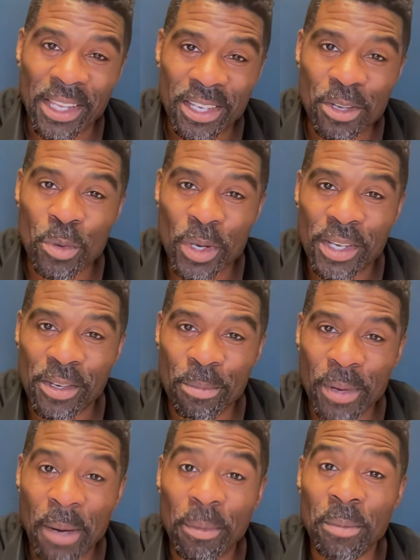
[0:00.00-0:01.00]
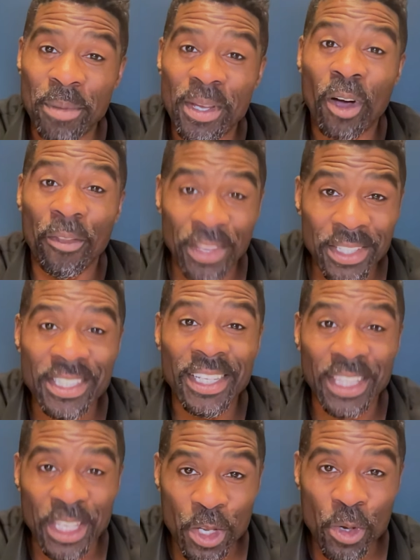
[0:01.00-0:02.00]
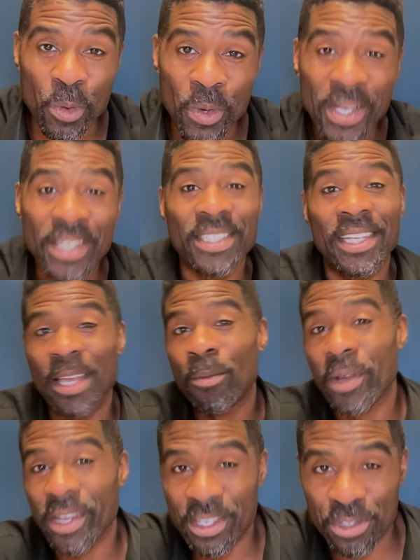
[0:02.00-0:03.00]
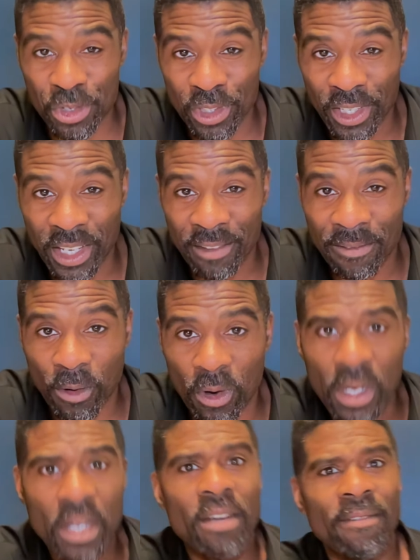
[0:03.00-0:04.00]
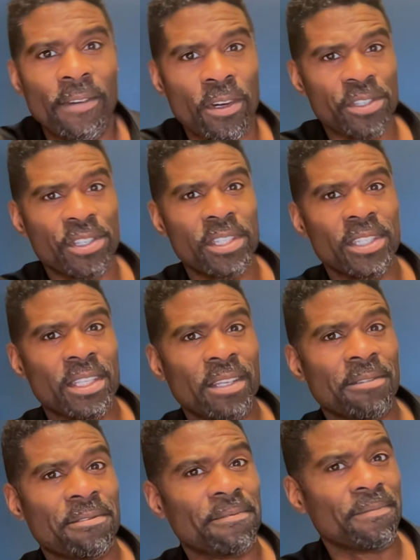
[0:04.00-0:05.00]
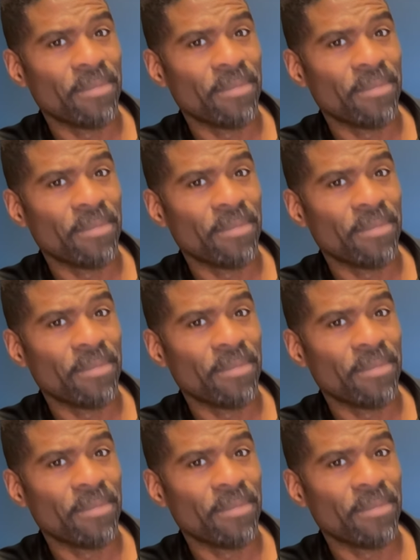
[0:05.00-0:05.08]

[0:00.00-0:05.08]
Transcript: You need to be able to be authentically you to get what it is you're looking for versus the